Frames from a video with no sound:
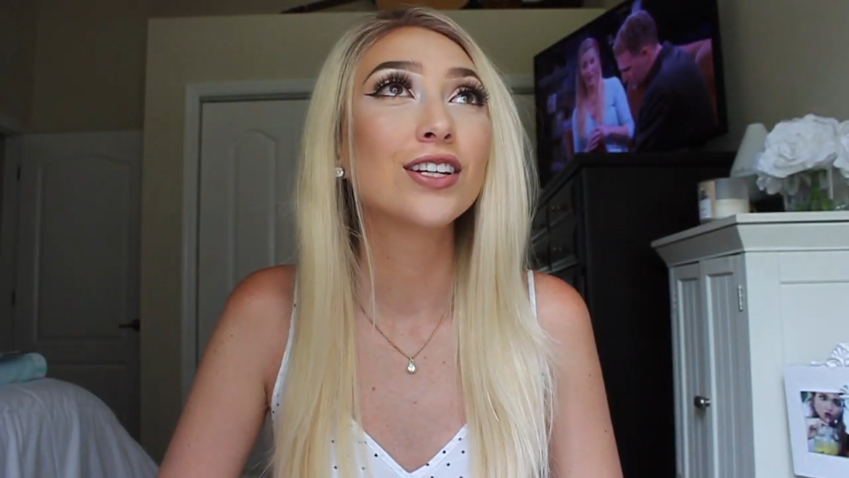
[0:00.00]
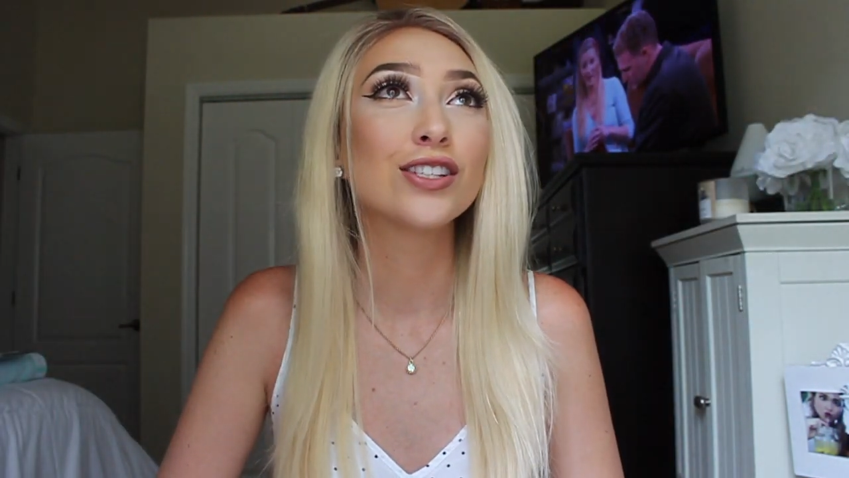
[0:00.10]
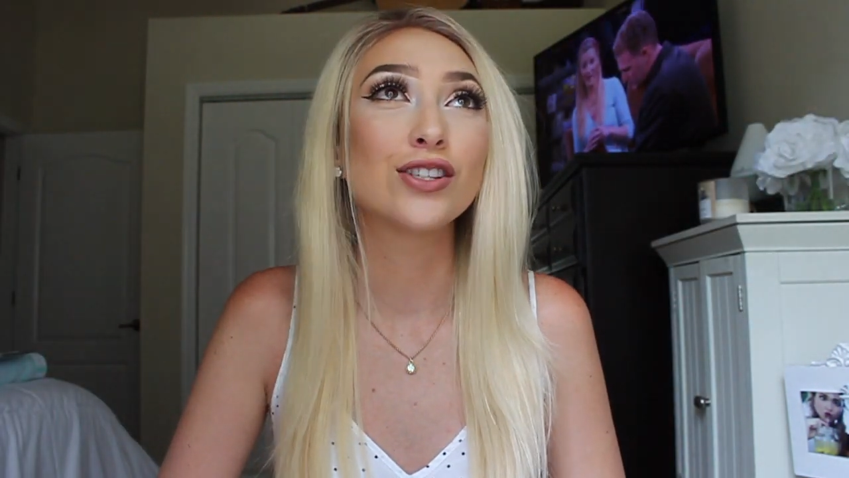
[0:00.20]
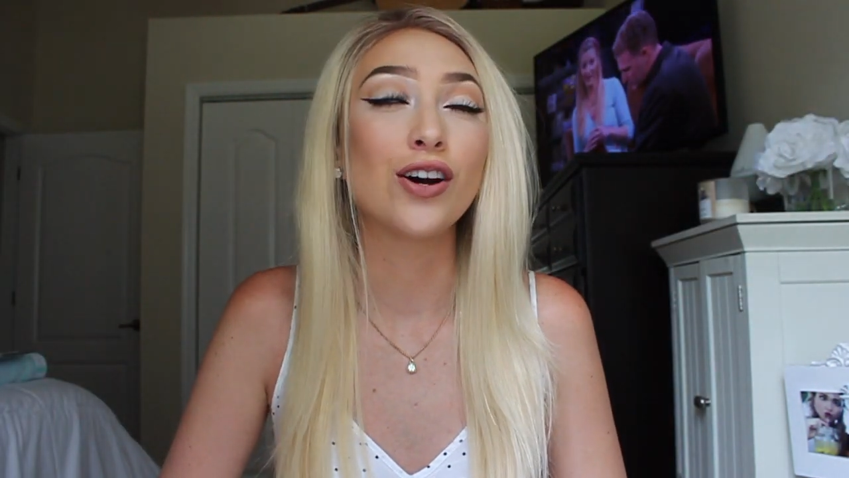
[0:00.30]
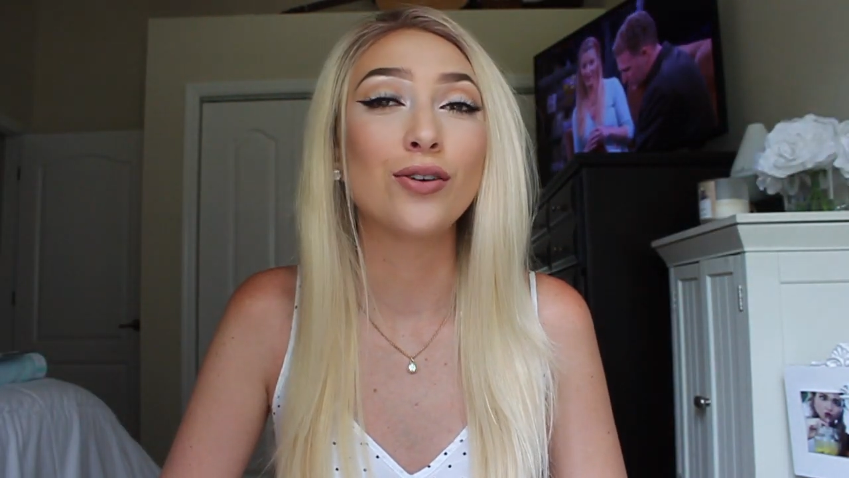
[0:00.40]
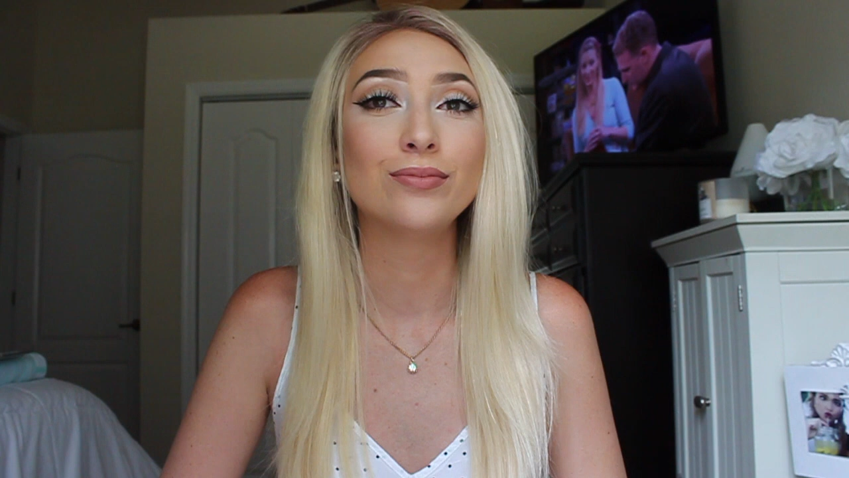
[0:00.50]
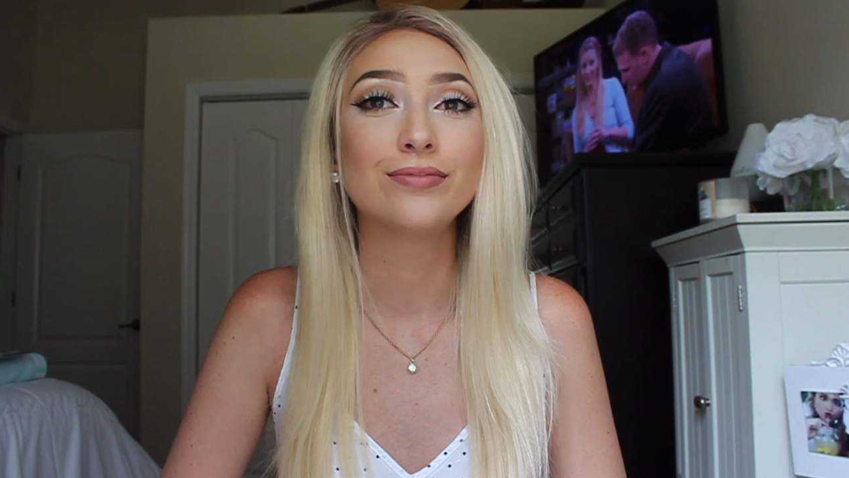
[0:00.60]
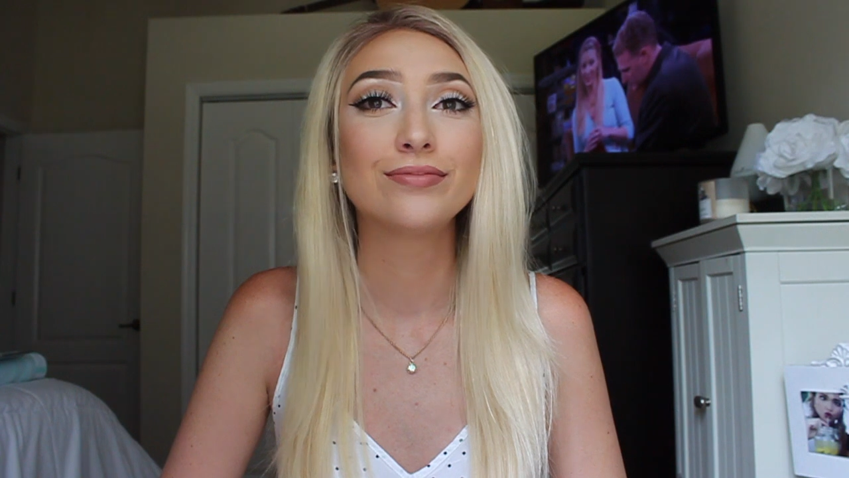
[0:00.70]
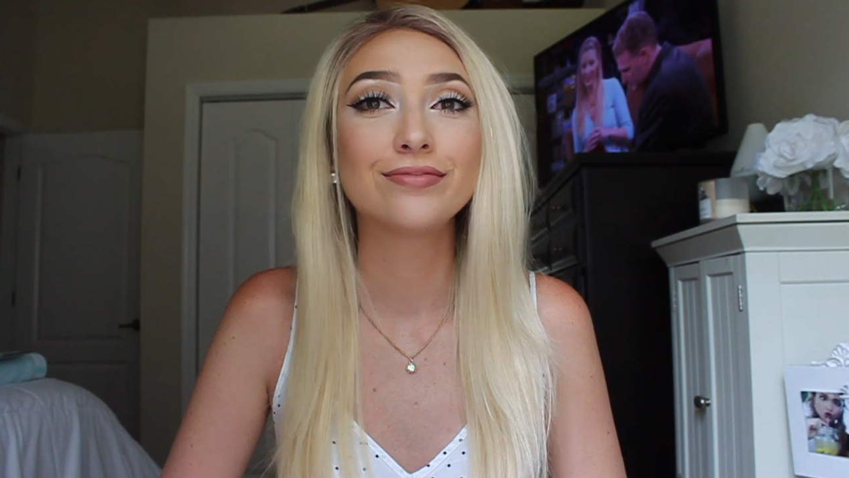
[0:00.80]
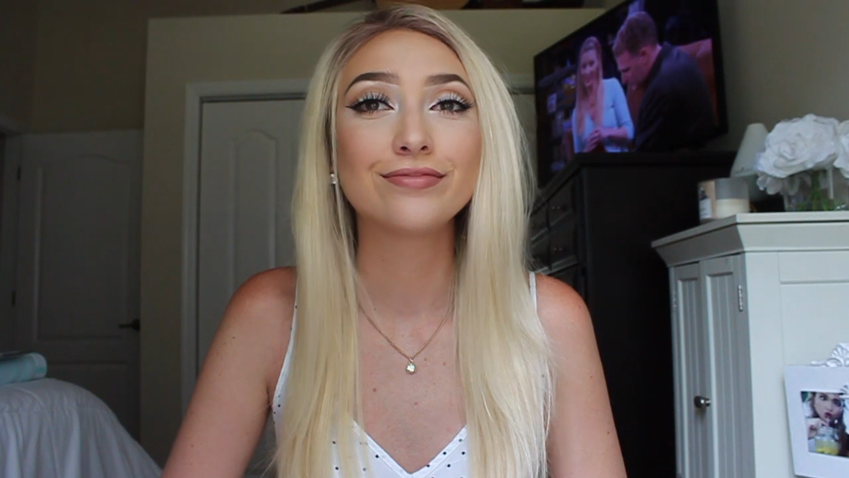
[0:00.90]
So,
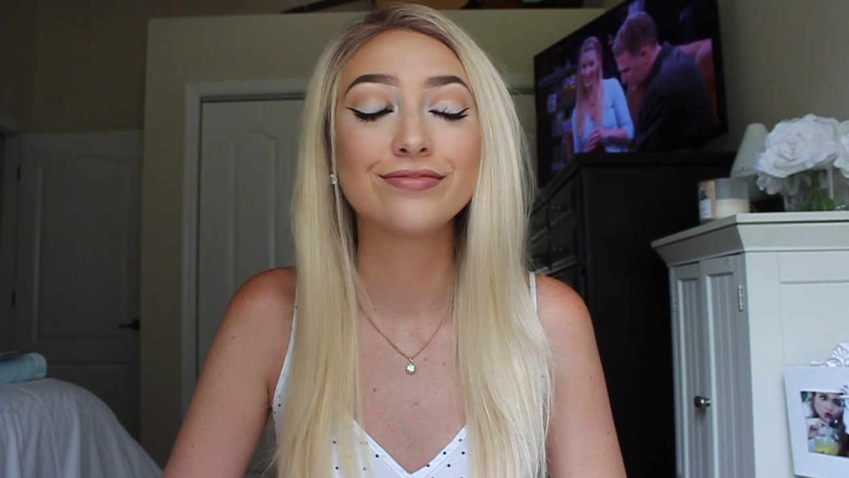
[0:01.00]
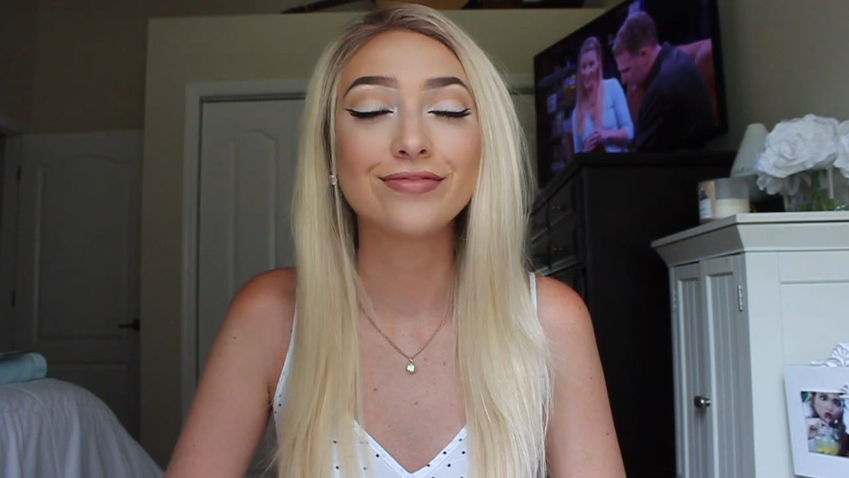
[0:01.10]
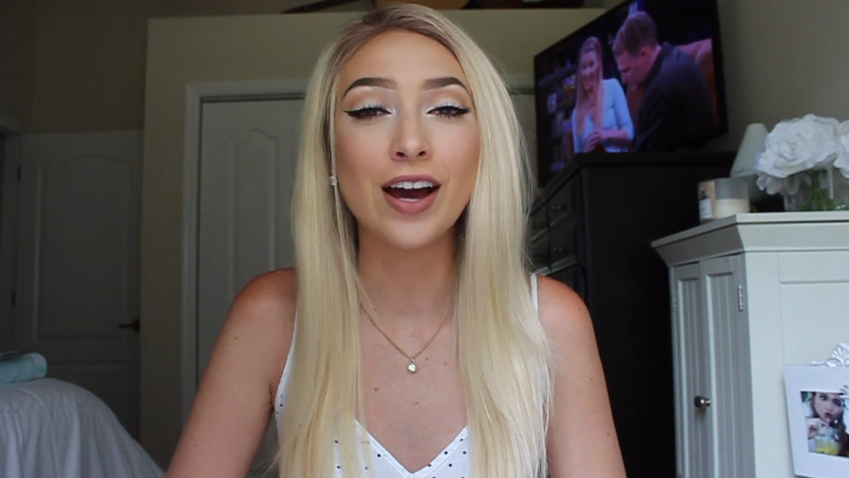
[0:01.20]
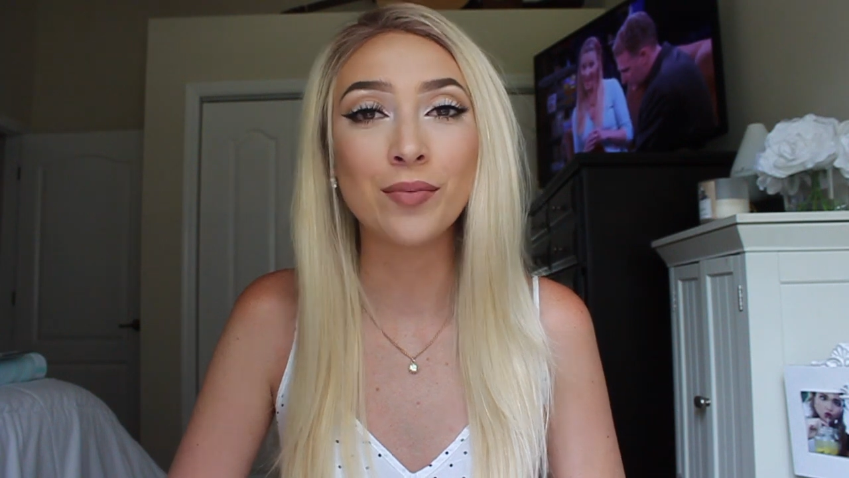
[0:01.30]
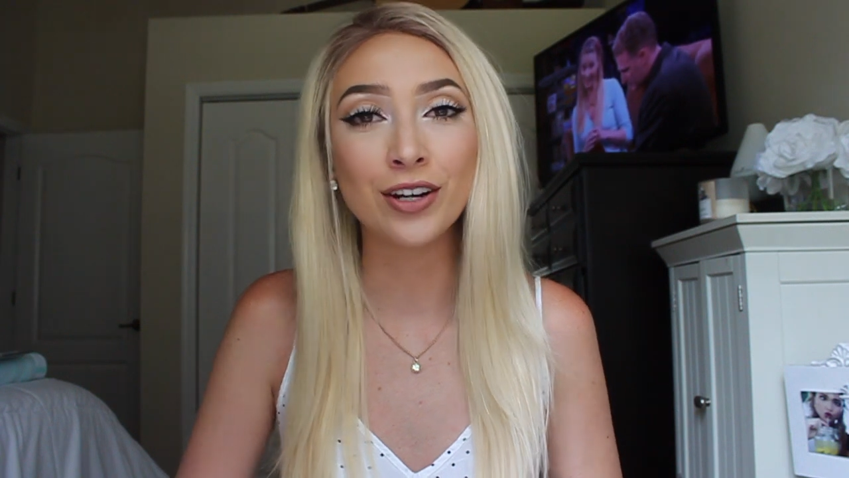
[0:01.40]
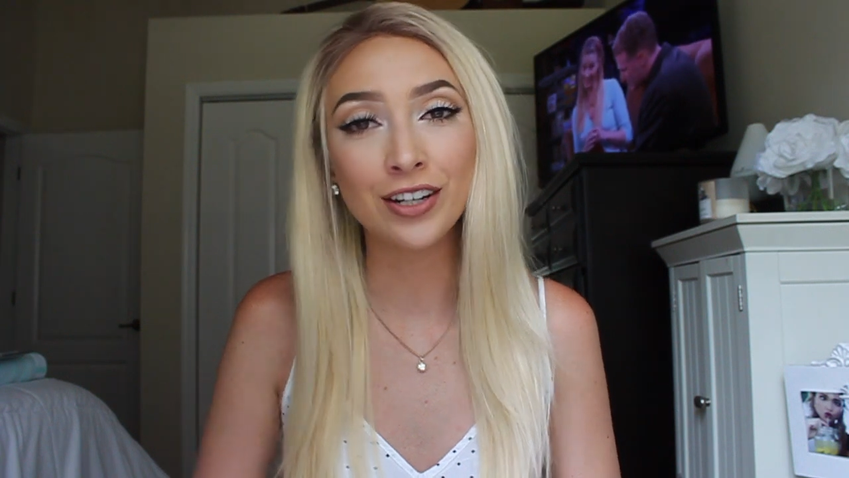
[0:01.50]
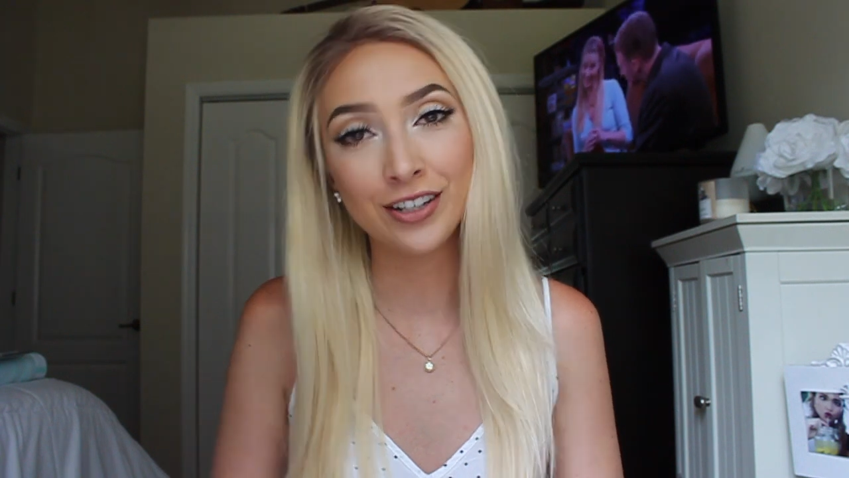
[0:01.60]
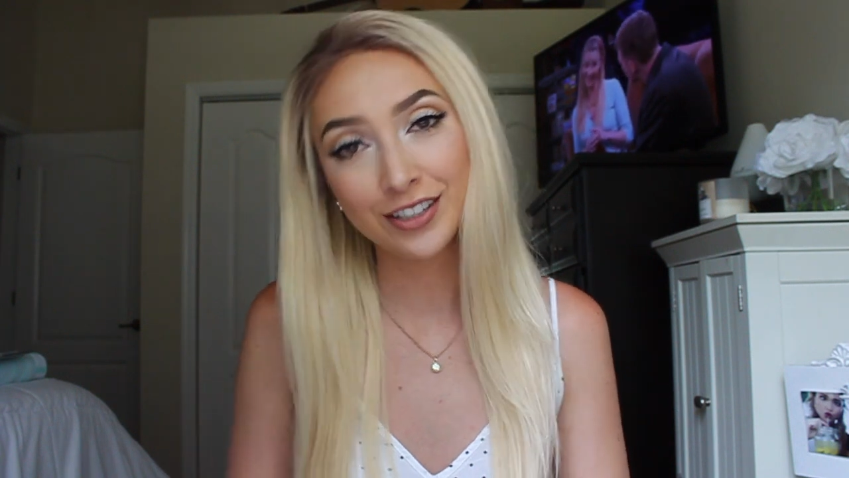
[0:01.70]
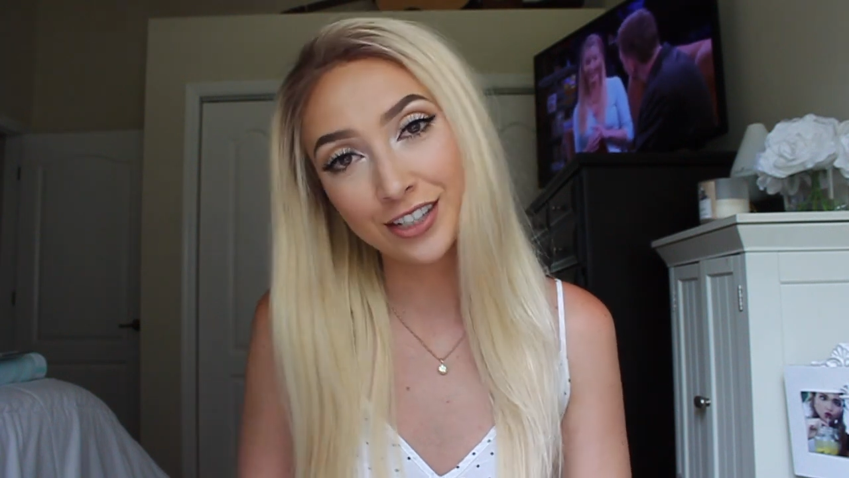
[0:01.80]
I'm gonna